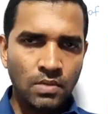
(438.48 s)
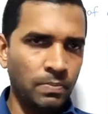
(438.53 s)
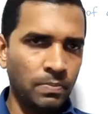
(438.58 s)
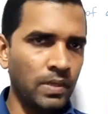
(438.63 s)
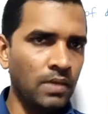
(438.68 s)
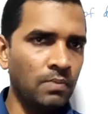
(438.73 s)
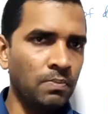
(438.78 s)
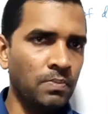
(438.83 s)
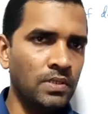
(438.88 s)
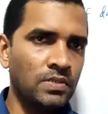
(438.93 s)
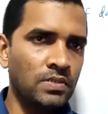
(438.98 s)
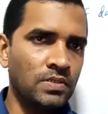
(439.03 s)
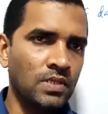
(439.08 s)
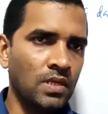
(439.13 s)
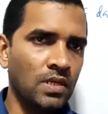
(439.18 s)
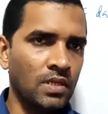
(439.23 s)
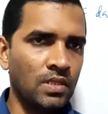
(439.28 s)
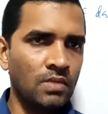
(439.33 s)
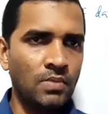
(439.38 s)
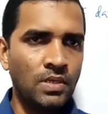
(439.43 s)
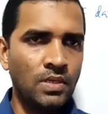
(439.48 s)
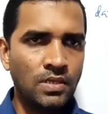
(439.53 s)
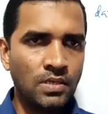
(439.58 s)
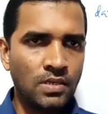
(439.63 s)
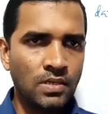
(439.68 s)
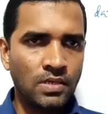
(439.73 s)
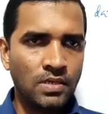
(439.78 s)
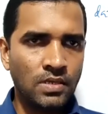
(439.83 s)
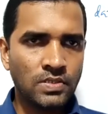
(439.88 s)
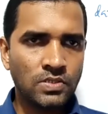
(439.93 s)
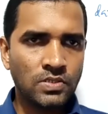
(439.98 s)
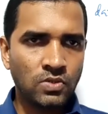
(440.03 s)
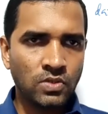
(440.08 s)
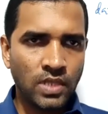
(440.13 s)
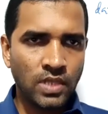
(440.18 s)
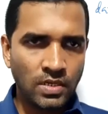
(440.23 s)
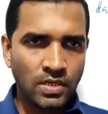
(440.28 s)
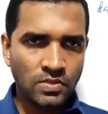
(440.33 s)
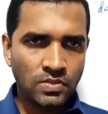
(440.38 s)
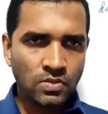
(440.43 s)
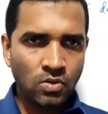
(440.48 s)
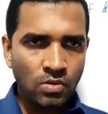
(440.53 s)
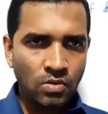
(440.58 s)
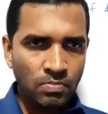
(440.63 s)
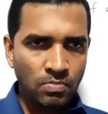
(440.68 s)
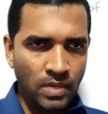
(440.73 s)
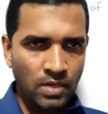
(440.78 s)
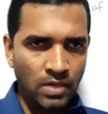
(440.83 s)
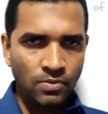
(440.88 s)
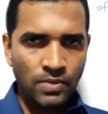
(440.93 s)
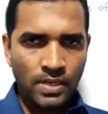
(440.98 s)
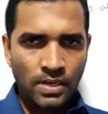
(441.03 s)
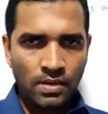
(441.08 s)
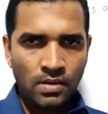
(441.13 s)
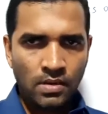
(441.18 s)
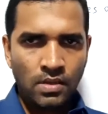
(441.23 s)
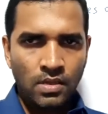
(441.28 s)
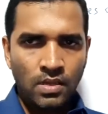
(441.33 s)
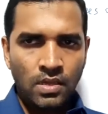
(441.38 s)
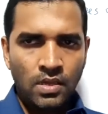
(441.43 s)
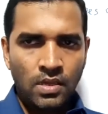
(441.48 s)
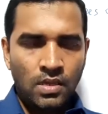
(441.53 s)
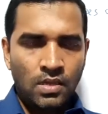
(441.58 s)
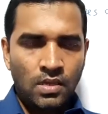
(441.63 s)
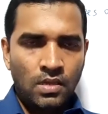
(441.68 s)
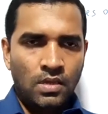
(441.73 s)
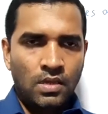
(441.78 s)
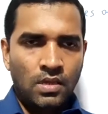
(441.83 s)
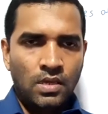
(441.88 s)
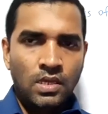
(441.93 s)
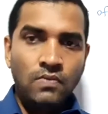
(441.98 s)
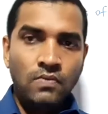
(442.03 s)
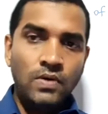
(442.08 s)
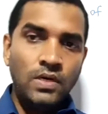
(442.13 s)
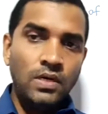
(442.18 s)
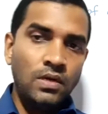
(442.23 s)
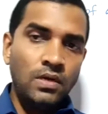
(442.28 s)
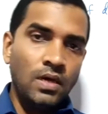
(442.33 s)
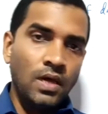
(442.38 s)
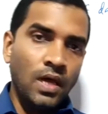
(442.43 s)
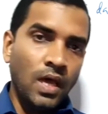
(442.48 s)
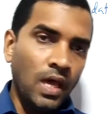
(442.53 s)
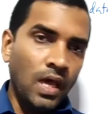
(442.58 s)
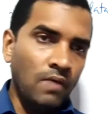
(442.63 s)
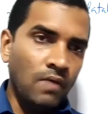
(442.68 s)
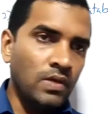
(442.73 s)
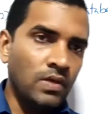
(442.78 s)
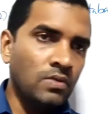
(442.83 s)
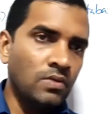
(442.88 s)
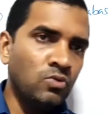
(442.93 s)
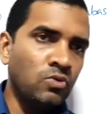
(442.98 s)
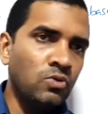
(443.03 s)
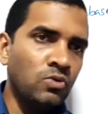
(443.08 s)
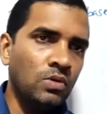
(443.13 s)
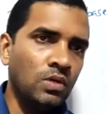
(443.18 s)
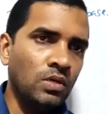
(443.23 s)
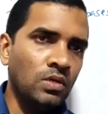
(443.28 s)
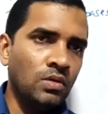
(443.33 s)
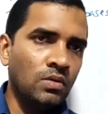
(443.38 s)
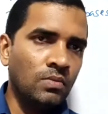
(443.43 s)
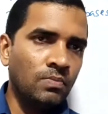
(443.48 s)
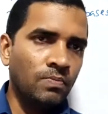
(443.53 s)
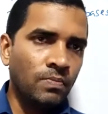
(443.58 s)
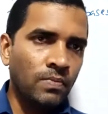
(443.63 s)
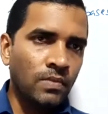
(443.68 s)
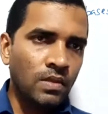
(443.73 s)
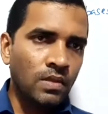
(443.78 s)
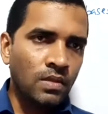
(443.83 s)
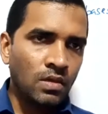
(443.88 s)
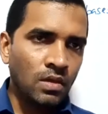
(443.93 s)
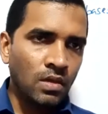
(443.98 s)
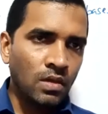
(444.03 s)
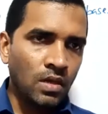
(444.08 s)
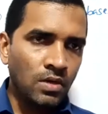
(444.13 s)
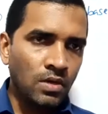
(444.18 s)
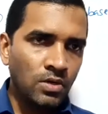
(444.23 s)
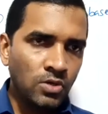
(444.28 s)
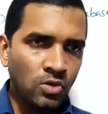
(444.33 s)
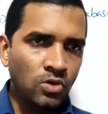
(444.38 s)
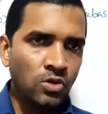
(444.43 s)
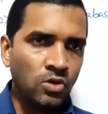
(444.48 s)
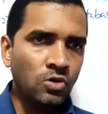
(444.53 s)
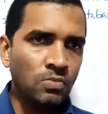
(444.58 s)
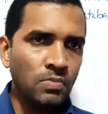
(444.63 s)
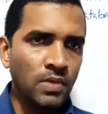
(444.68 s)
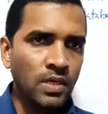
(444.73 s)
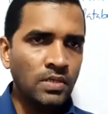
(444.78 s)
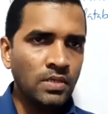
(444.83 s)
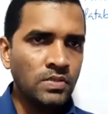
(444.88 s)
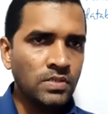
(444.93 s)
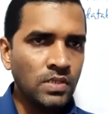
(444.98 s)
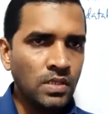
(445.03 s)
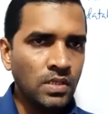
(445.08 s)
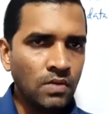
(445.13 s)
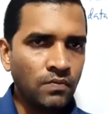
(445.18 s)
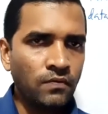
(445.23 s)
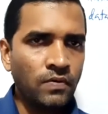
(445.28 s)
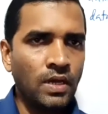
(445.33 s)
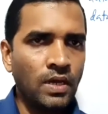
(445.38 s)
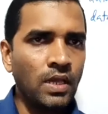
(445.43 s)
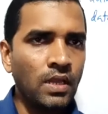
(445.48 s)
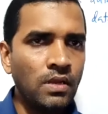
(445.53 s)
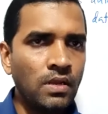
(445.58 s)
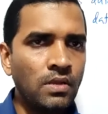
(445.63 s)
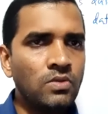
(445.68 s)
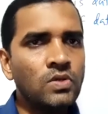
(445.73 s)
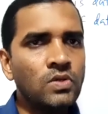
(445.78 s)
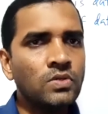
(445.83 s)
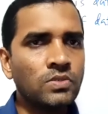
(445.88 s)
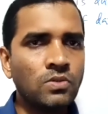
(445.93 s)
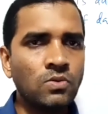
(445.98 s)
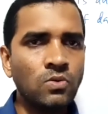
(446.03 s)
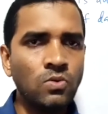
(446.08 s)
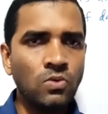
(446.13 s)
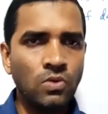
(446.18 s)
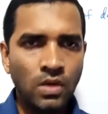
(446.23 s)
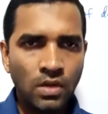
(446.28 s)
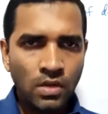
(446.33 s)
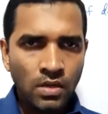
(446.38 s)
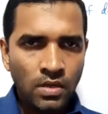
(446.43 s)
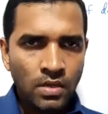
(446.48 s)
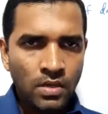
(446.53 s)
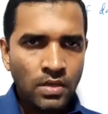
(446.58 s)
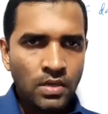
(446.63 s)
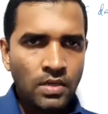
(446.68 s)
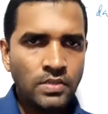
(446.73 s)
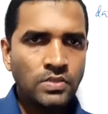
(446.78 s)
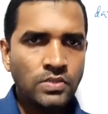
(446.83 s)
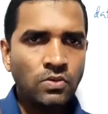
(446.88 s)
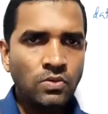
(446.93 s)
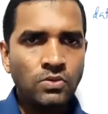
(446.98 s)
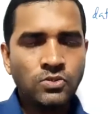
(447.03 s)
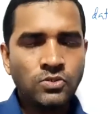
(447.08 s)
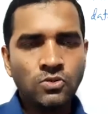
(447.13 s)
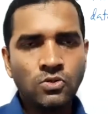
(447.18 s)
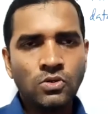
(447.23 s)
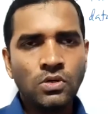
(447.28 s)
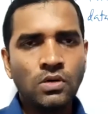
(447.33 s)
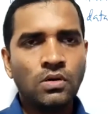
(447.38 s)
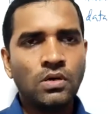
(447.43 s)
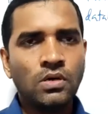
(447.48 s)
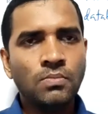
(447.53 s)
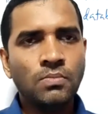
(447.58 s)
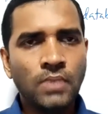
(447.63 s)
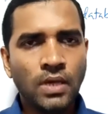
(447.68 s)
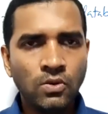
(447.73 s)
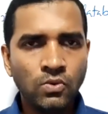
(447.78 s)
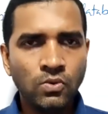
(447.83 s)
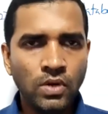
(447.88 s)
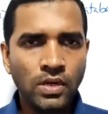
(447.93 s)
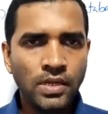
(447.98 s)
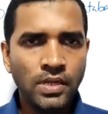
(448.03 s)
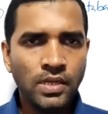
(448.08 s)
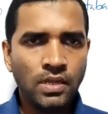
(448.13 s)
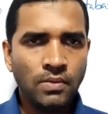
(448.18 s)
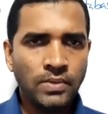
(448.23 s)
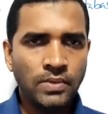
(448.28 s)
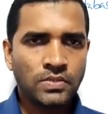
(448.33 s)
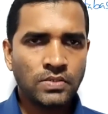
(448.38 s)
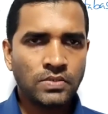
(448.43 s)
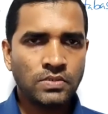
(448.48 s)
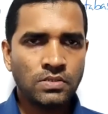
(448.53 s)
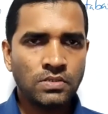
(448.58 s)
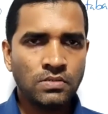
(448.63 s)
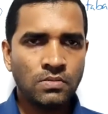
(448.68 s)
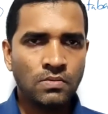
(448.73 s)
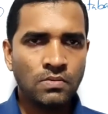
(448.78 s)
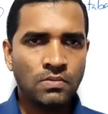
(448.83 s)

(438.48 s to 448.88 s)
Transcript: papers and other materials. So that is called manual. Even having your documents in a file in your school is also a manual database,